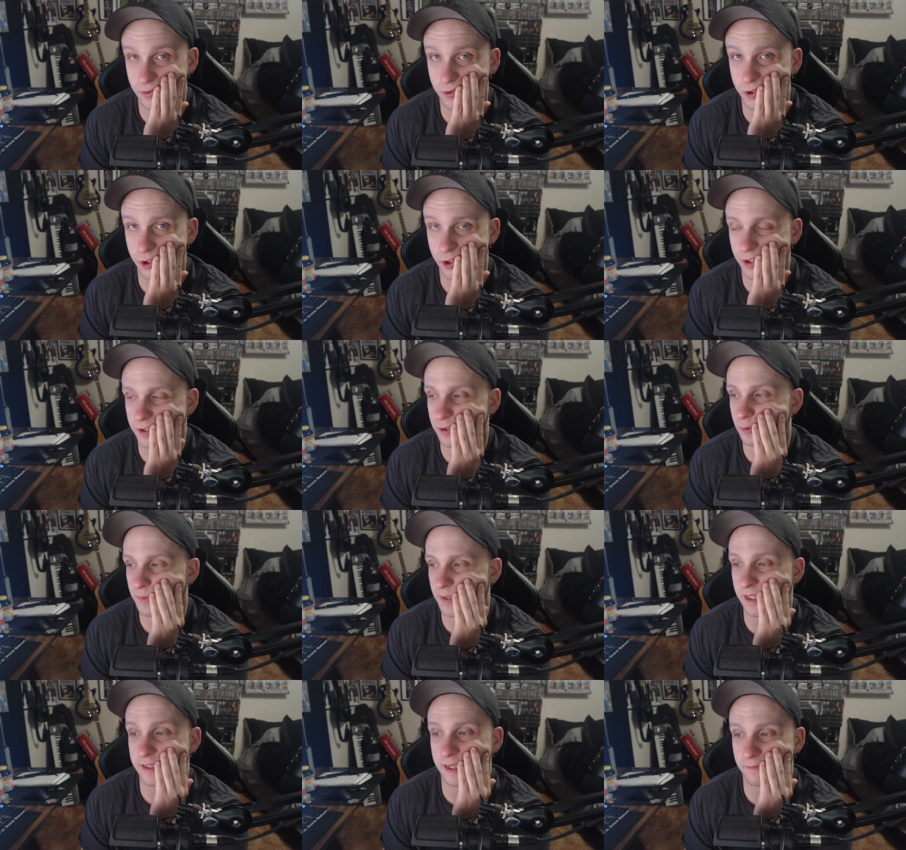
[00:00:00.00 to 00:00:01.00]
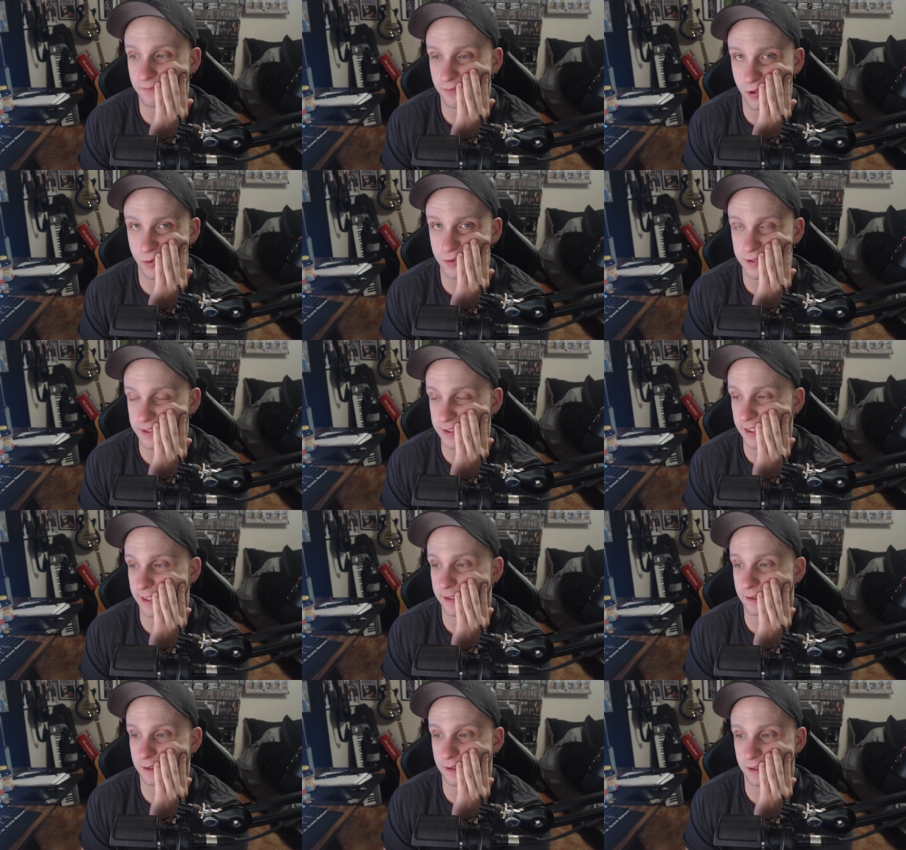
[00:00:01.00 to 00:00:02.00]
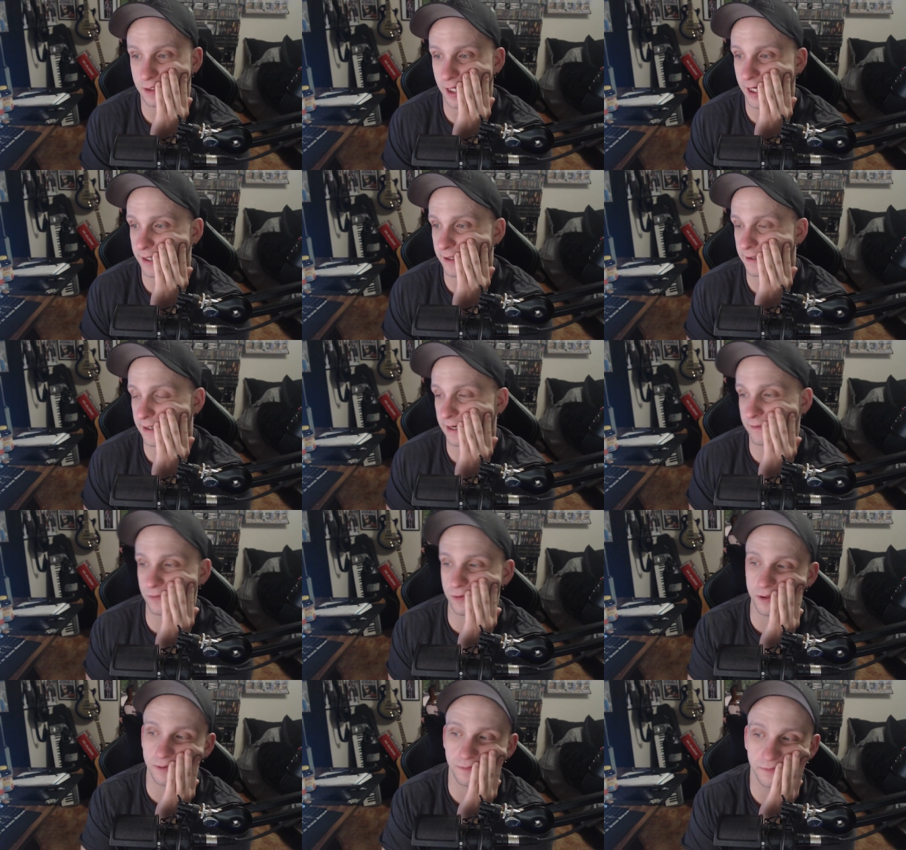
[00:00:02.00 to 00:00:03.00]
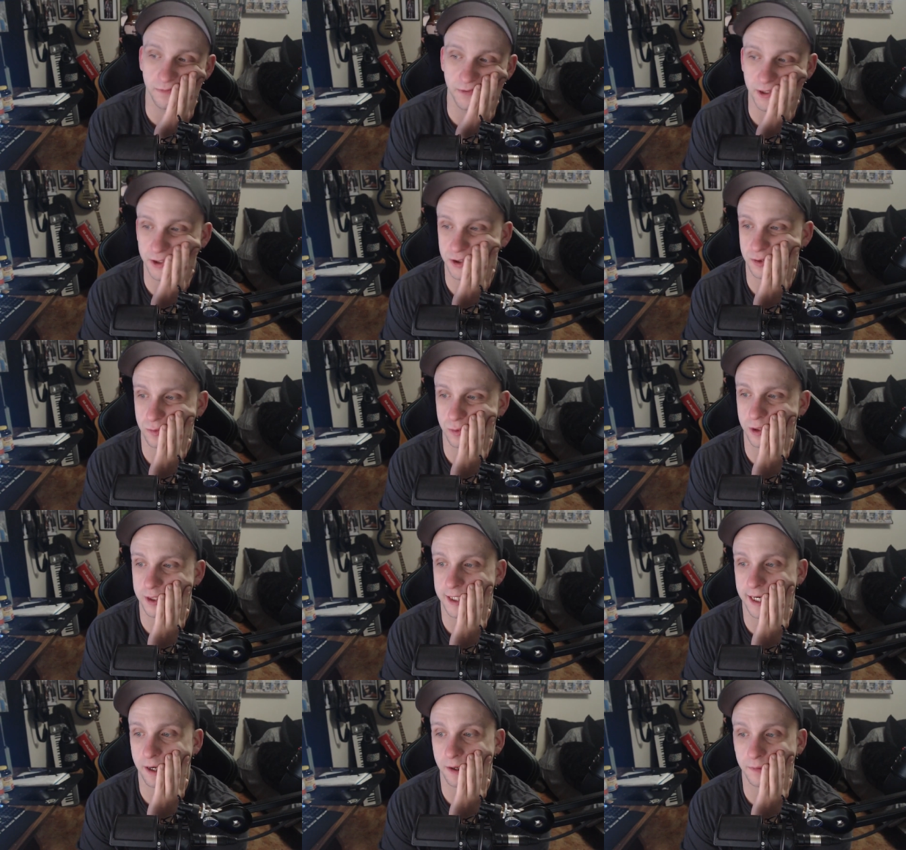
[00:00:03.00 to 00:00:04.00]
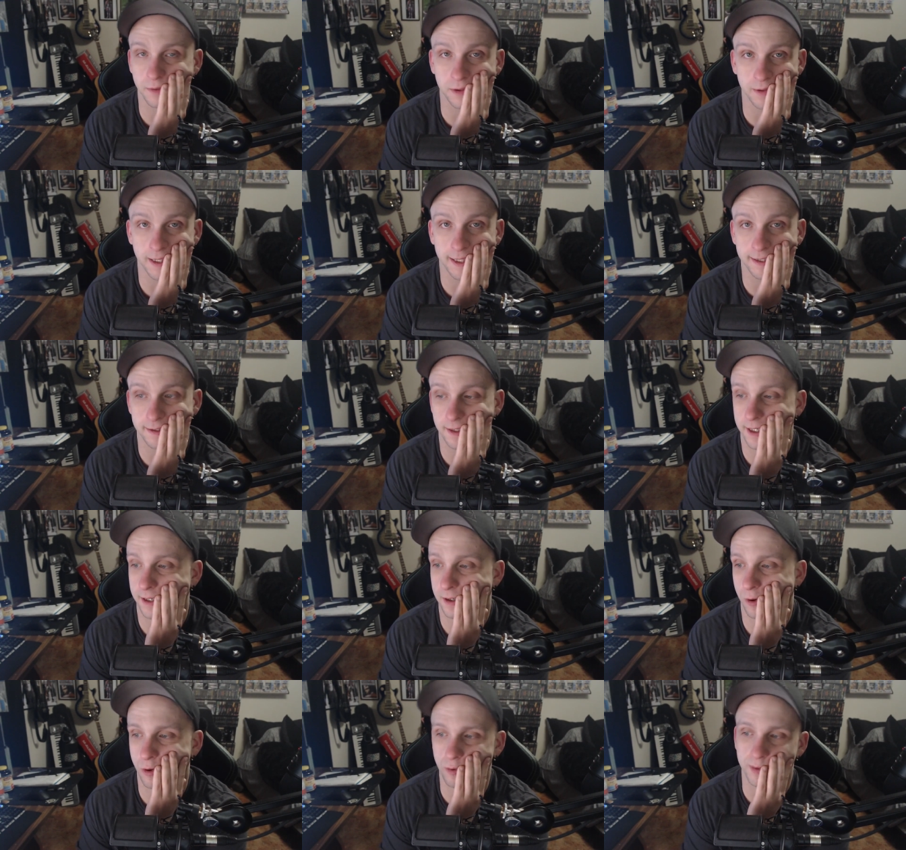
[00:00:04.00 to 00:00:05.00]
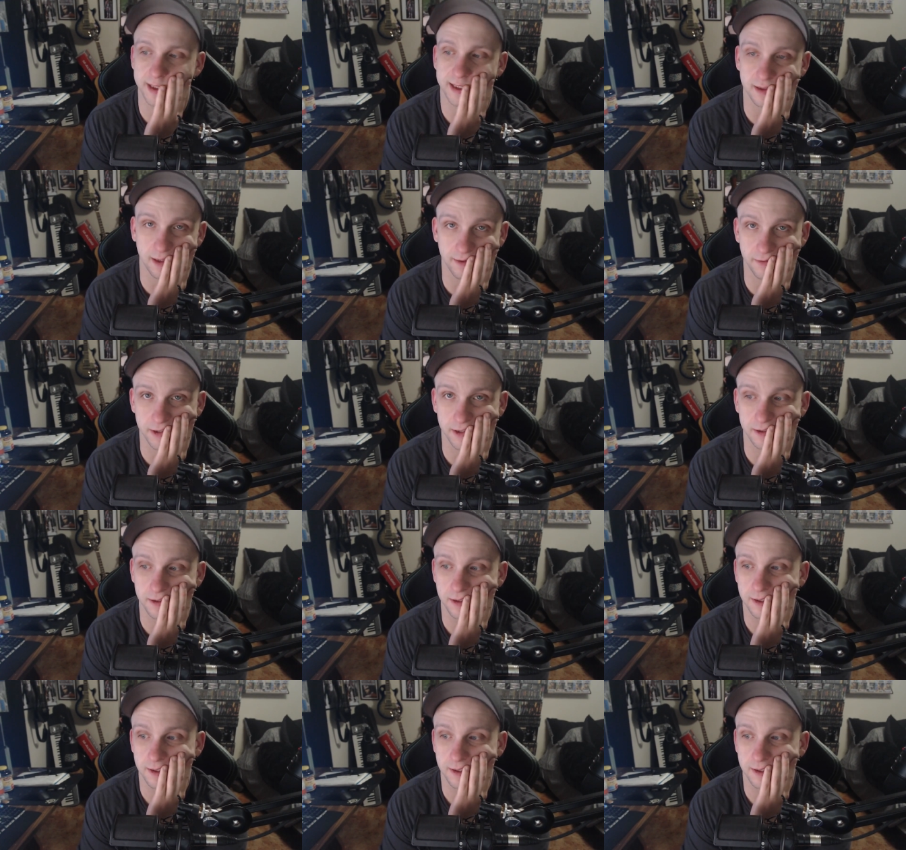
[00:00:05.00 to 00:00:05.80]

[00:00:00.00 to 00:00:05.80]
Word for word: good. You'll be in that flow state. I never finish a workout and regret it. I always love it.